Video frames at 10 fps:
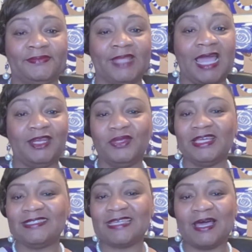I know
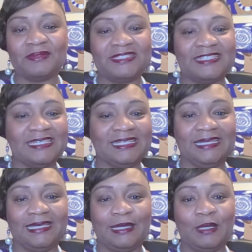that sounds
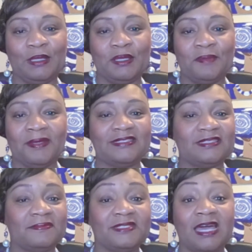silly, but
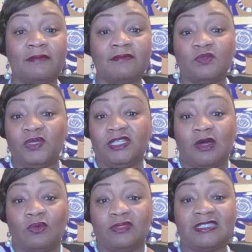sometimes we
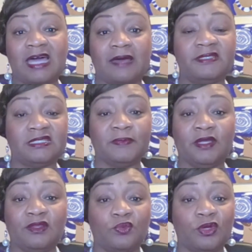don't stop to smell
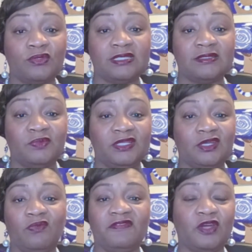the roses. We know
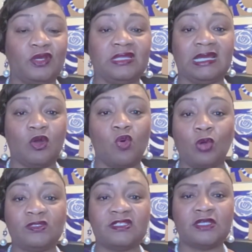we've heard that
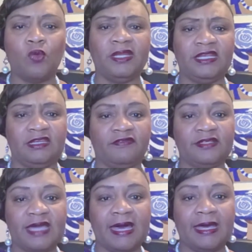quote so many different
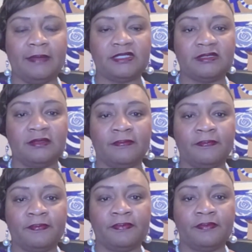times.
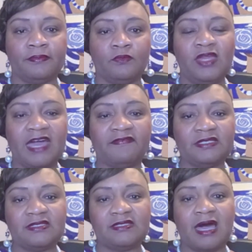We have to
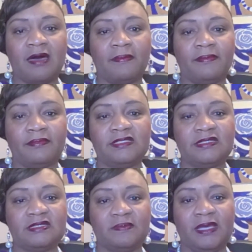stop to
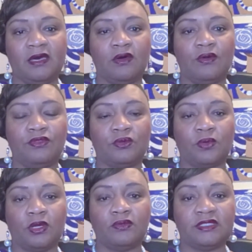smell the
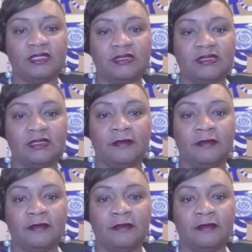roses.